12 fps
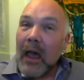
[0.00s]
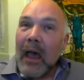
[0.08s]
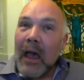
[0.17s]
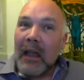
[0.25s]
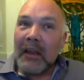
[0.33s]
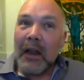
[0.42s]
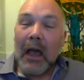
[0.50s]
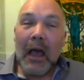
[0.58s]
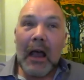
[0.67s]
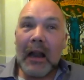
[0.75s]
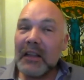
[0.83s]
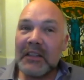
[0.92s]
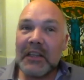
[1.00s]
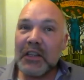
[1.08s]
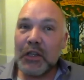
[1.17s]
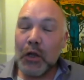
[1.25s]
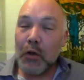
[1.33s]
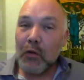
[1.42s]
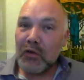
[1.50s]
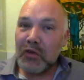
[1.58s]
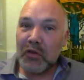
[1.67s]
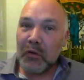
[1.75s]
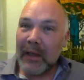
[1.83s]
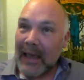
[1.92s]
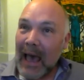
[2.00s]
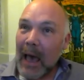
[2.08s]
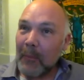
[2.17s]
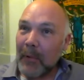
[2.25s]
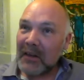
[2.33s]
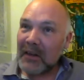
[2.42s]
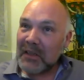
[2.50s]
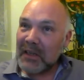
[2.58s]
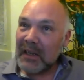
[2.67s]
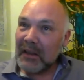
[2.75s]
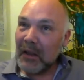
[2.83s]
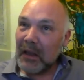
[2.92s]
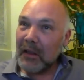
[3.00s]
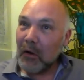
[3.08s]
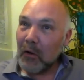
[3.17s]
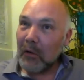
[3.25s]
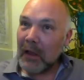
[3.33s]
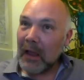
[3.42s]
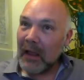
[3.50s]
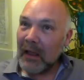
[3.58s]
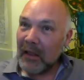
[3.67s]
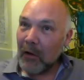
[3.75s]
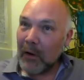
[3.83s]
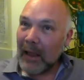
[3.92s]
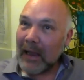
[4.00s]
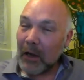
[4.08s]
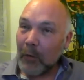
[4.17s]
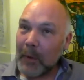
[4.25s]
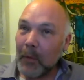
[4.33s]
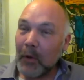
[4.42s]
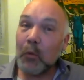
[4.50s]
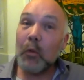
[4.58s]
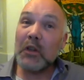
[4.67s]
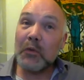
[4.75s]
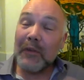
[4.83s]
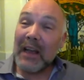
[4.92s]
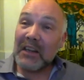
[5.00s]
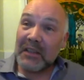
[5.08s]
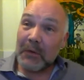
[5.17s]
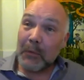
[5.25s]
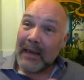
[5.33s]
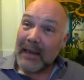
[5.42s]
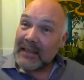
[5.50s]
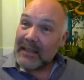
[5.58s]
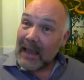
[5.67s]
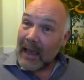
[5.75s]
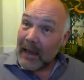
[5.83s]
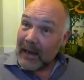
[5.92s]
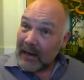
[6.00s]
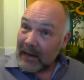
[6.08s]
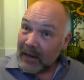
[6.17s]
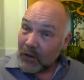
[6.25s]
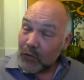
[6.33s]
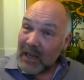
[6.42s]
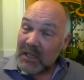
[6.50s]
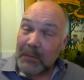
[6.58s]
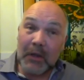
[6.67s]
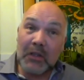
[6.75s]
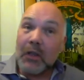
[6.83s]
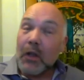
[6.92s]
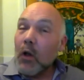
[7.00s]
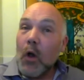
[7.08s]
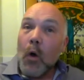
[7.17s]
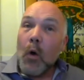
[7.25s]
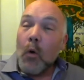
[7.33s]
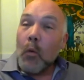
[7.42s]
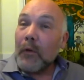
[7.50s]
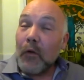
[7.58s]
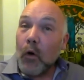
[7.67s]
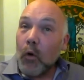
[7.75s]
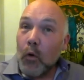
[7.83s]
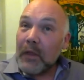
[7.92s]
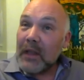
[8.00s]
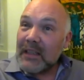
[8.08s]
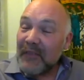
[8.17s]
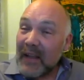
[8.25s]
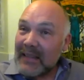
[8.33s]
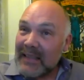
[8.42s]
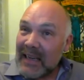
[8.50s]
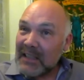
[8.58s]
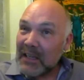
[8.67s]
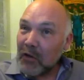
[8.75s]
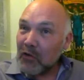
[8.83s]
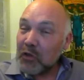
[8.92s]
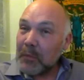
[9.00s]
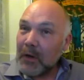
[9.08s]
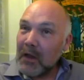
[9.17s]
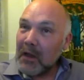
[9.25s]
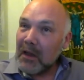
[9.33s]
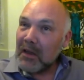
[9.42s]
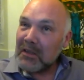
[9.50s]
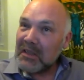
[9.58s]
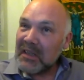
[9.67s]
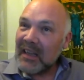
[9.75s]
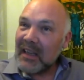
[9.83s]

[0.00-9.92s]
Yeah, and it's a huge sort of gap actually in the whole economic model, which we need to get in and address, because we've got all these fantastic entrepreneurs, yeah,